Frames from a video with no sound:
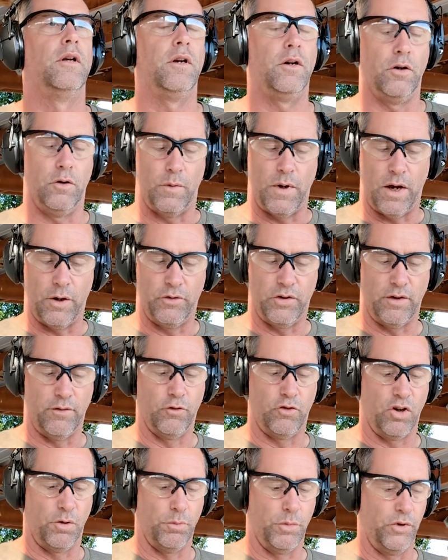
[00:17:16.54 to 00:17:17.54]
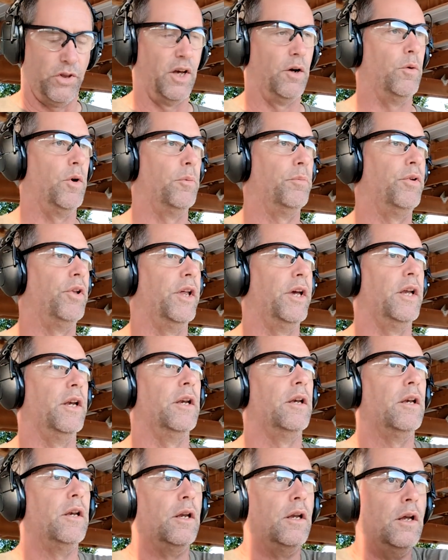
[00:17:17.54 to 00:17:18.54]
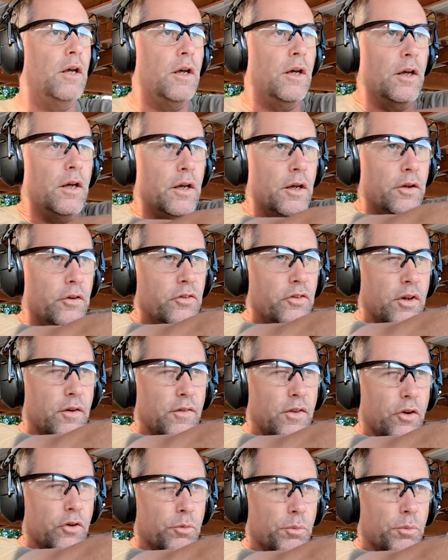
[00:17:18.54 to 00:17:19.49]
don't know why I was having trouble with that one plate. Let's see if those